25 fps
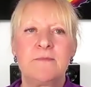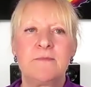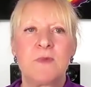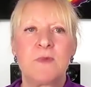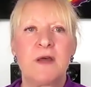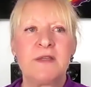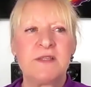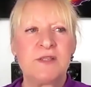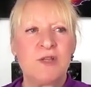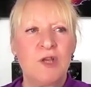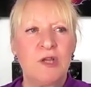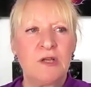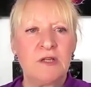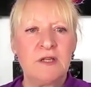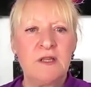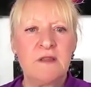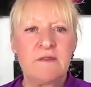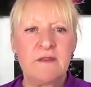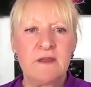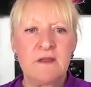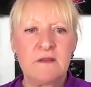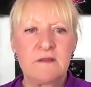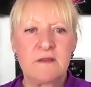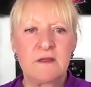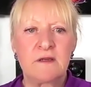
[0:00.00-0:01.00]
I certainly
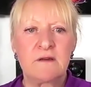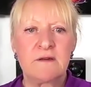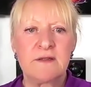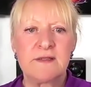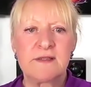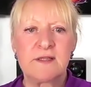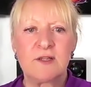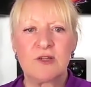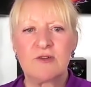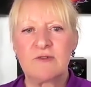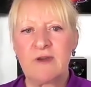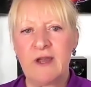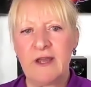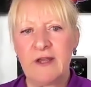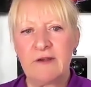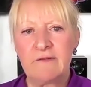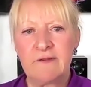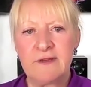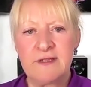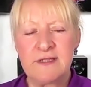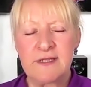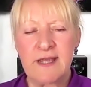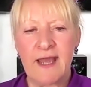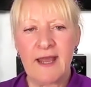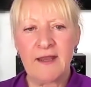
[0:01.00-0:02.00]
think there is a greater
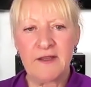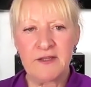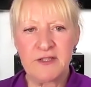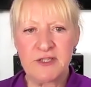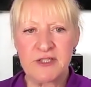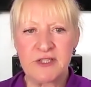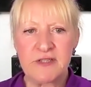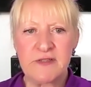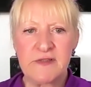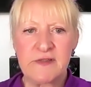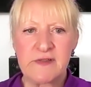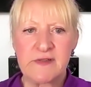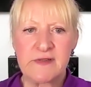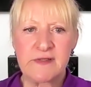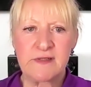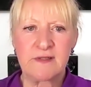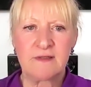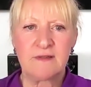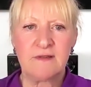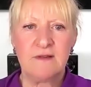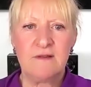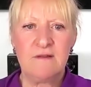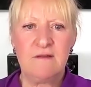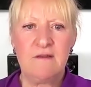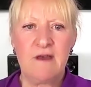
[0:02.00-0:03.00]
intelligence
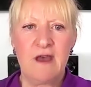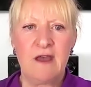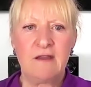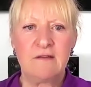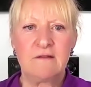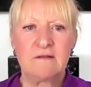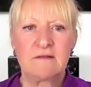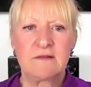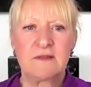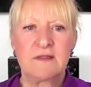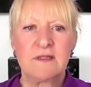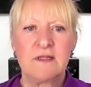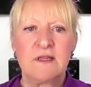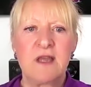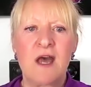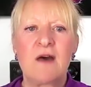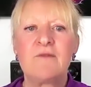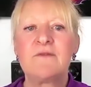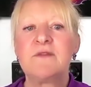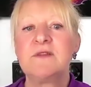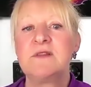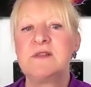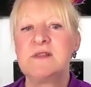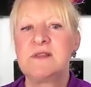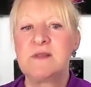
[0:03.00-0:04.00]
that
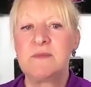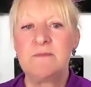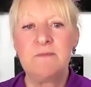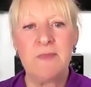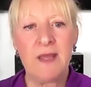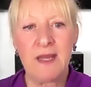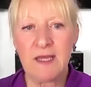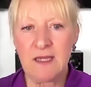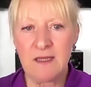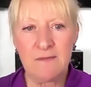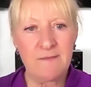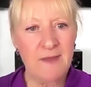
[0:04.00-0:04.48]
governs many,